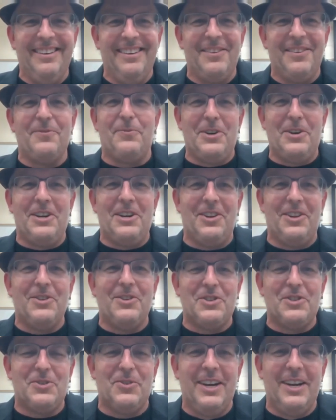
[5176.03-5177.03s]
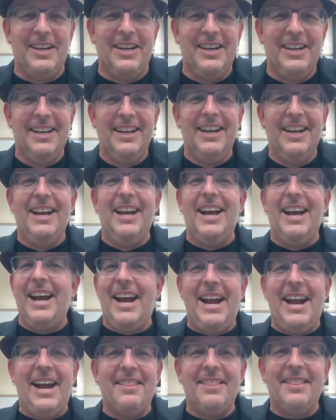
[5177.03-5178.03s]
or pretty close to it
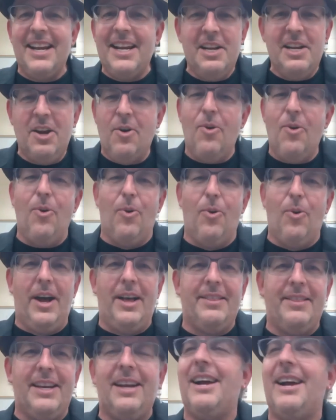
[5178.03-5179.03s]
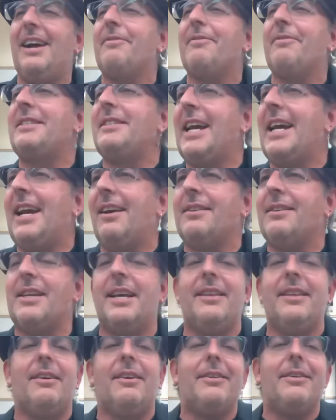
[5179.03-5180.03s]
and they know and they'll have sales
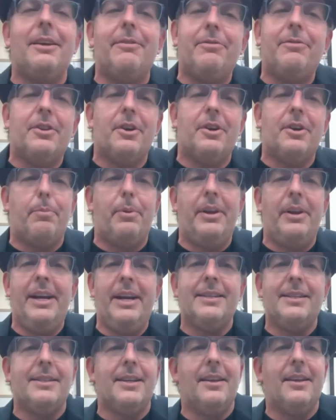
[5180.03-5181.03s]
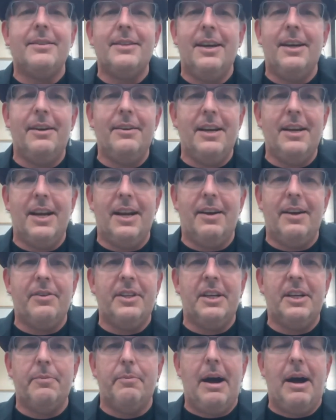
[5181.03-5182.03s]
and they'll give you their plants and they'll tell you
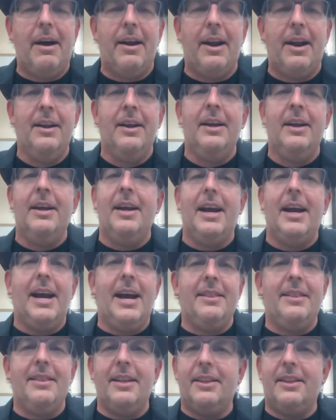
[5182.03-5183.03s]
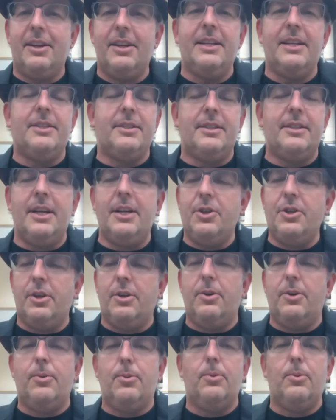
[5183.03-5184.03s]
everything about it and it's such a
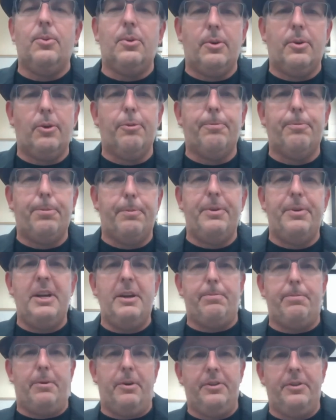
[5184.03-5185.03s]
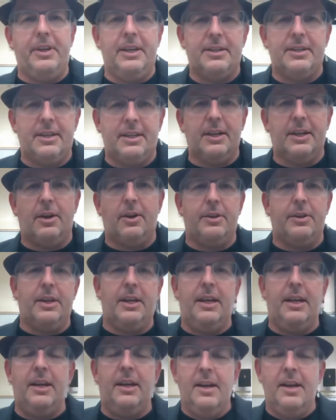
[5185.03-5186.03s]
cool group of people these the
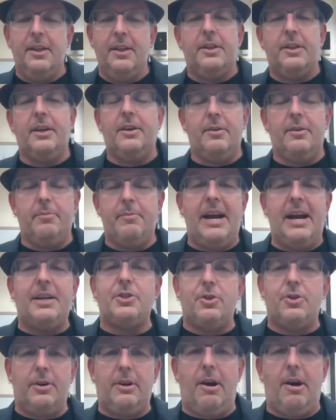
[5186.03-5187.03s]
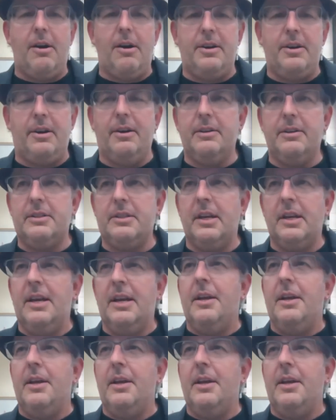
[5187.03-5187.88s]
the, the master gardeners